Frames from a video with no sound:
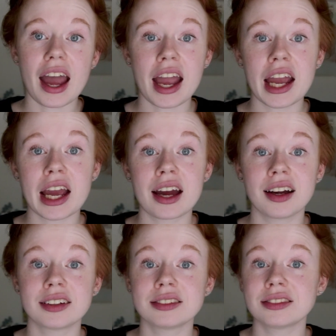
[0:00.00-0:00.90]

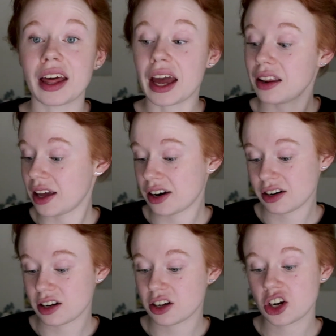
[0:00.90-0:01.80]
And that
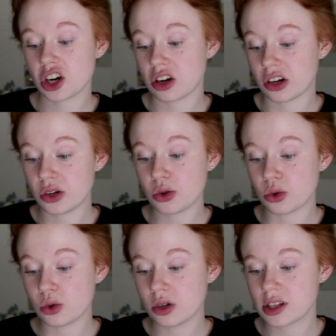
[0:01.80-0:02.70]
there
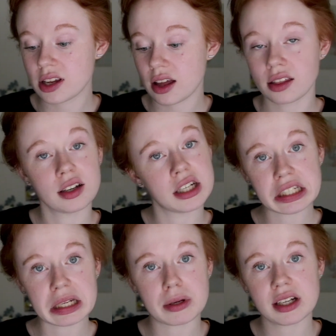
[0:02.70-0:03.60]
concludes the
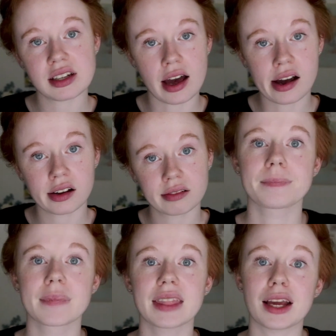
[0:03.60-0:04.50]
DCP tag.
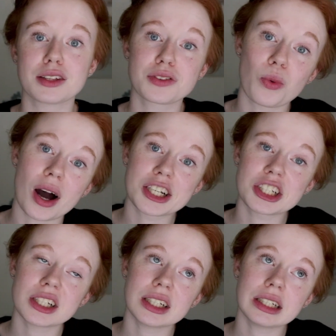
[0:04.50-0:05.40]
Thanks for
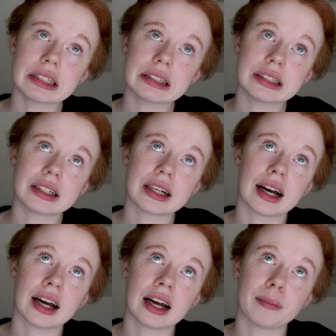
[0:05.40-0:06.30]
watching.
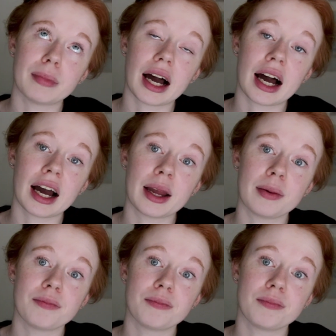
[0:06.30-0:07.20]

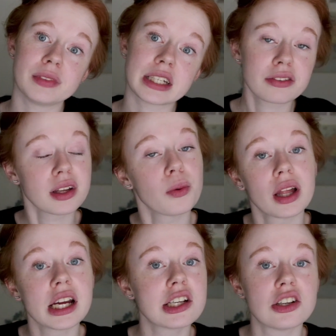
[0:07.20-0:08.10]
I'm definitely
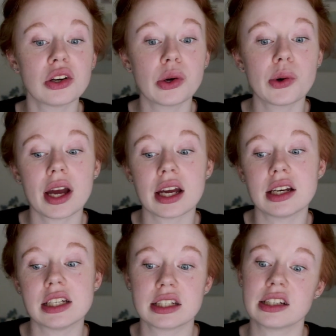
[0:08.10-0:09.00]
willing to do a
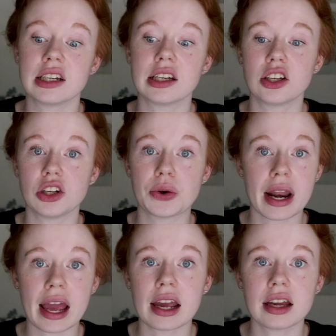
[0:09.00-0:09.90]
Disney
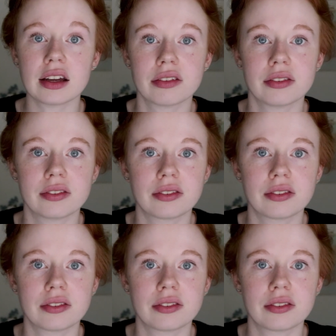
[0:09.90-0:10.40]
Q&A if